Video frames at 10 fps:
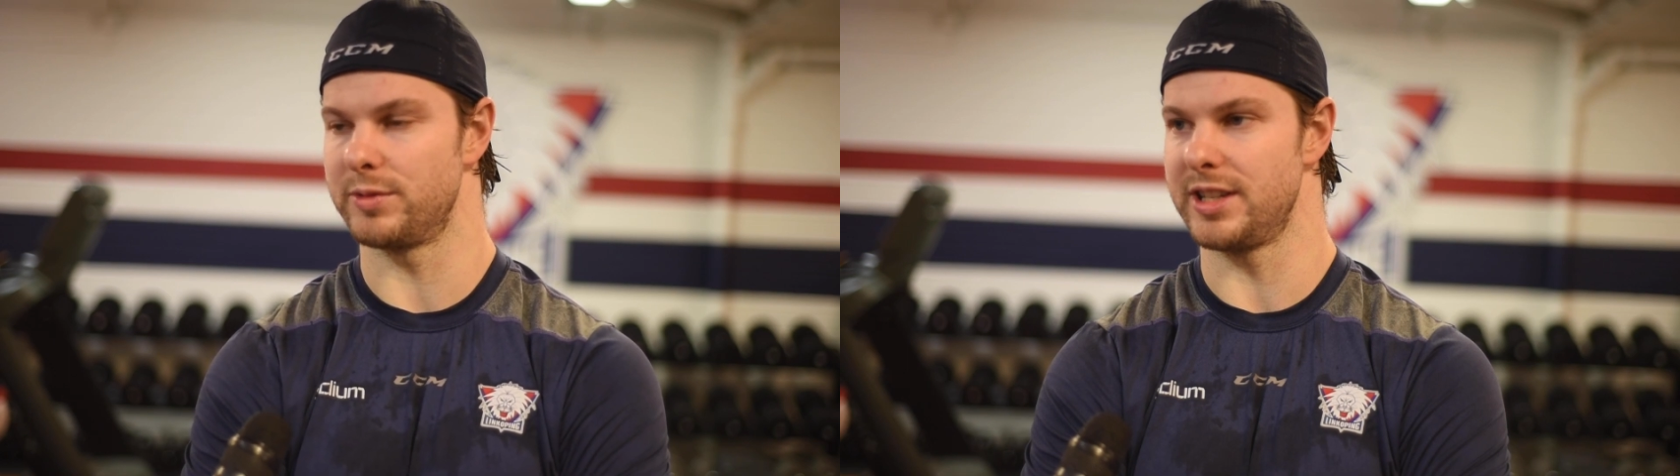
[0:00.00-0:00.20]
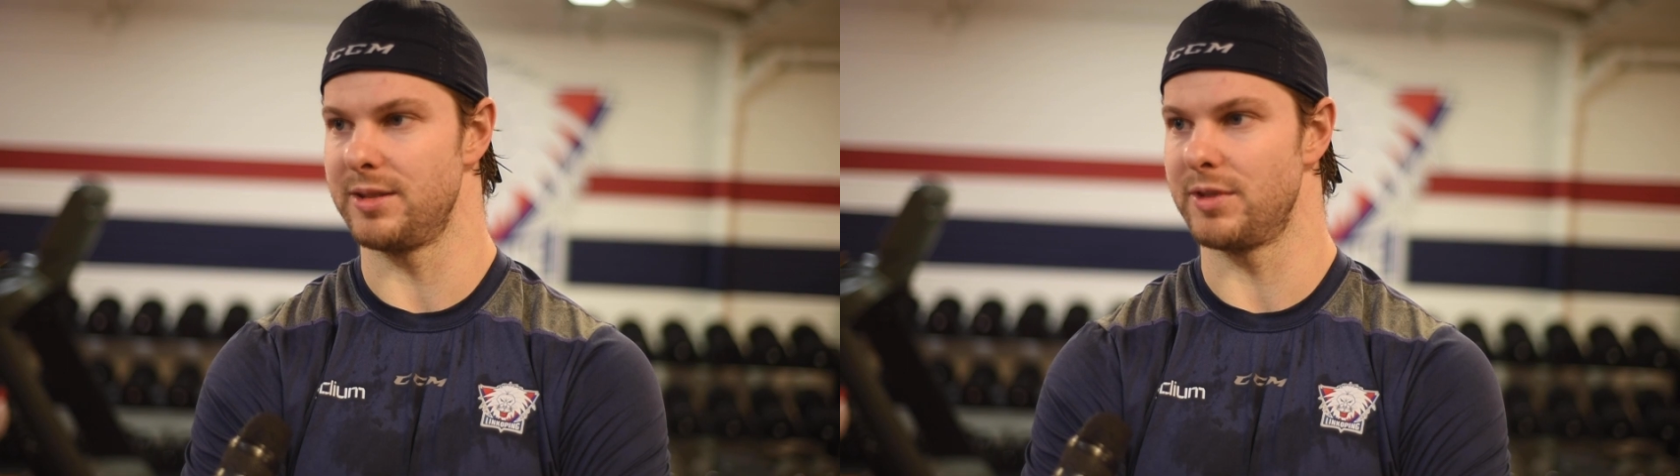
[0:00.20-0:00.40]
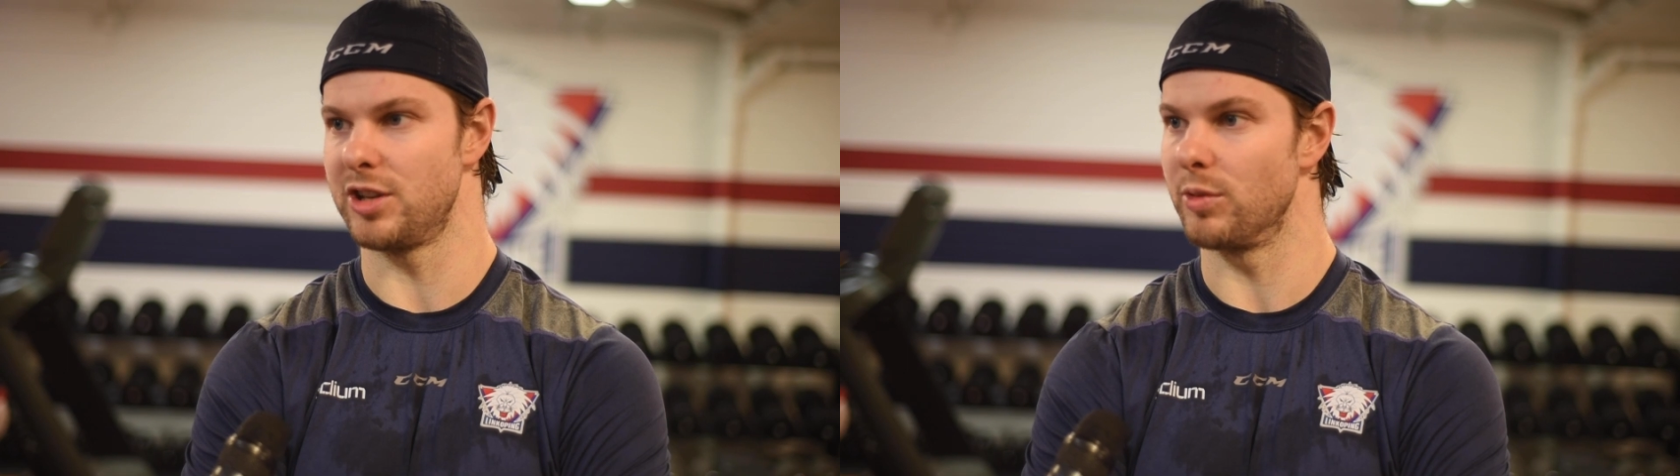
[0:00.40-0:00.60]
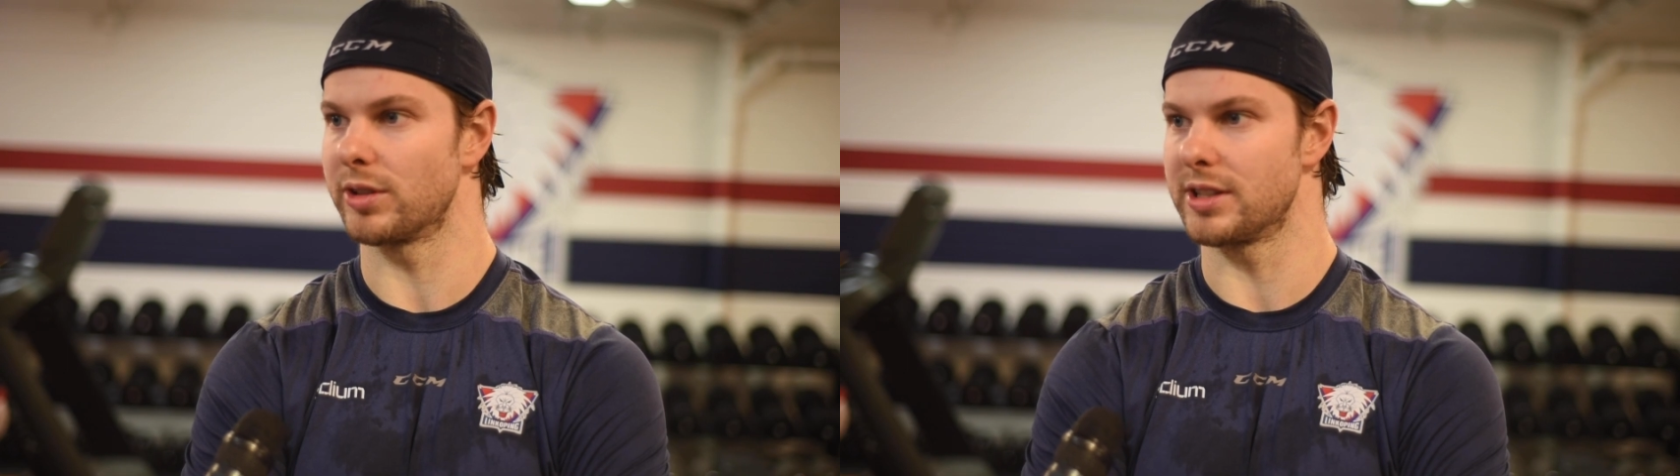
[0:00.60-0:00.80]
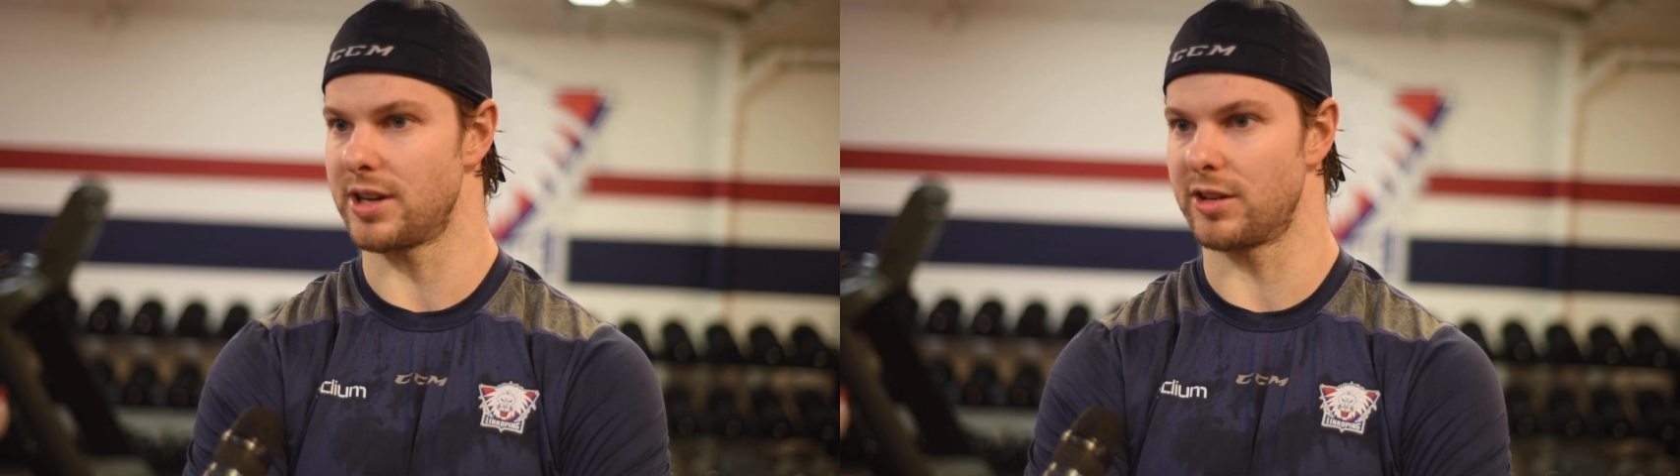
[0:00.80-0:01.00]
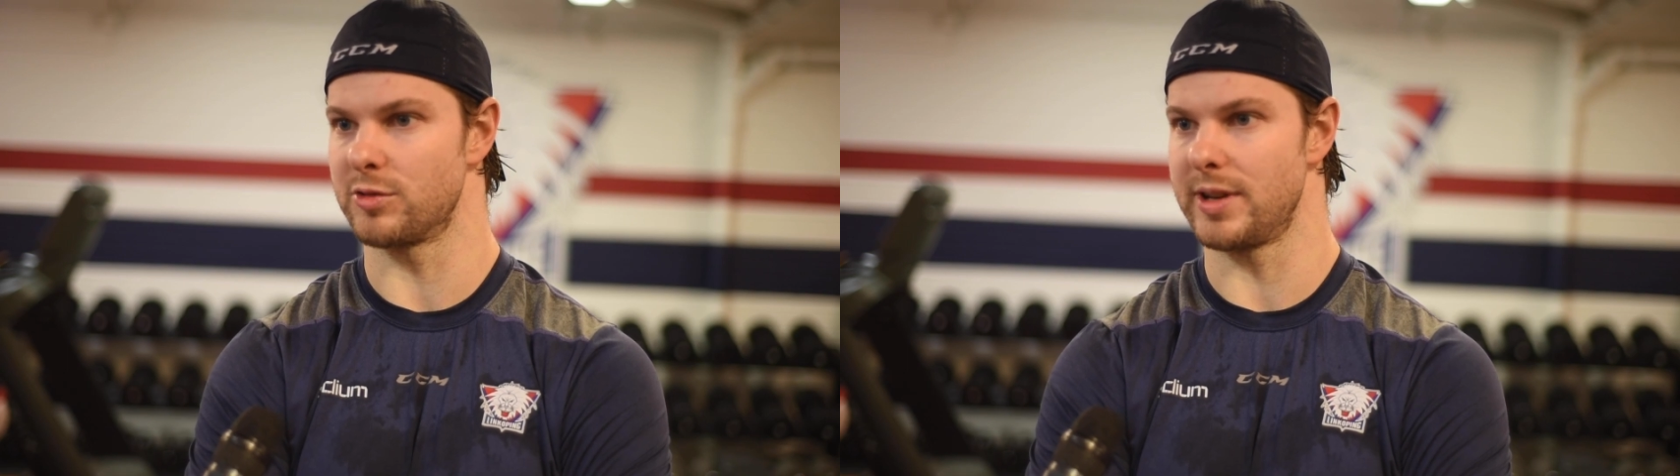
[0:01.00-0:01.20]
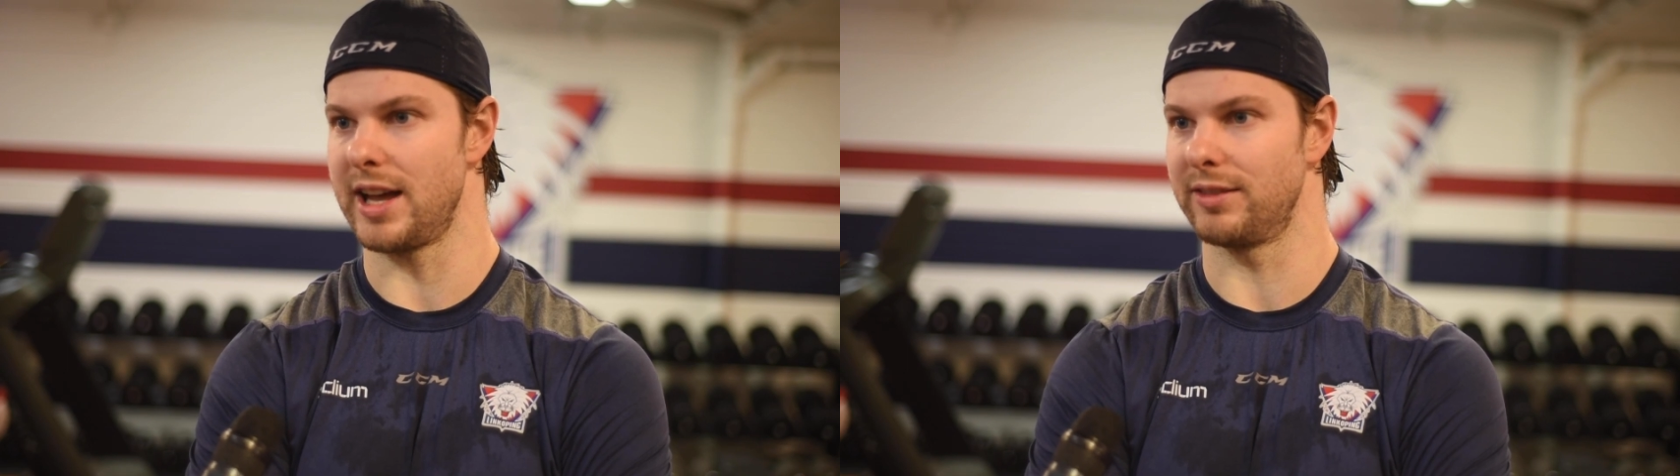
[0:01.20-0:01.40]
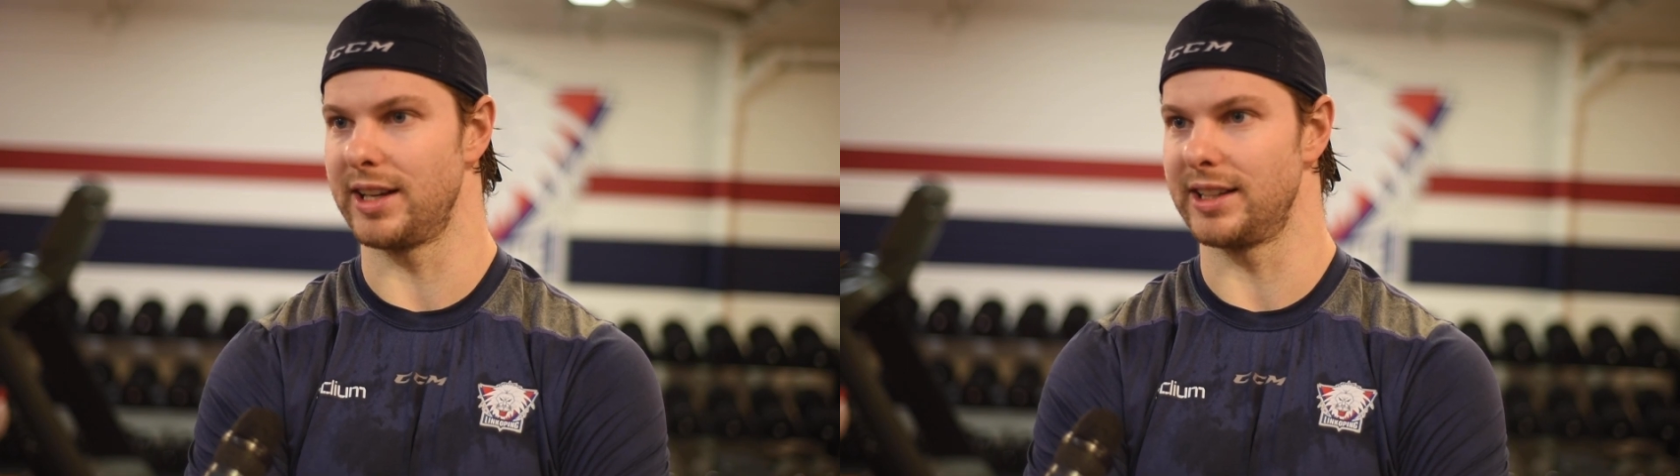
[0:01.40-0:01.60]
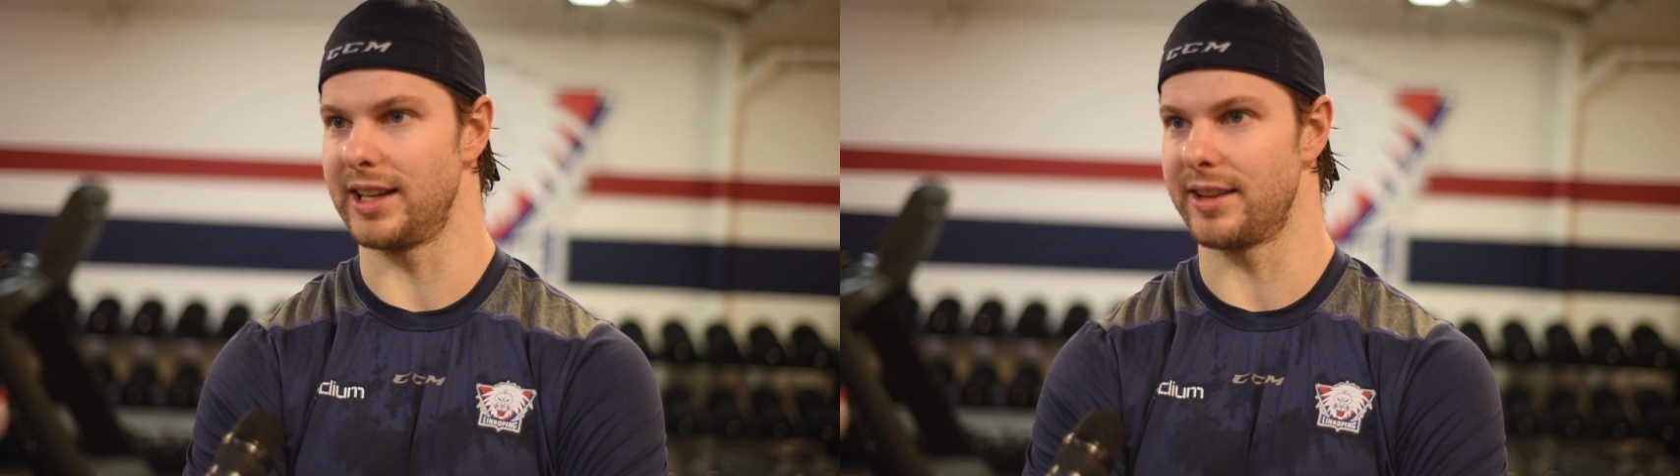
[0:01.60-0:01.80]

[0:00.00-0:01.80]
team and you worked as hard as we have lately,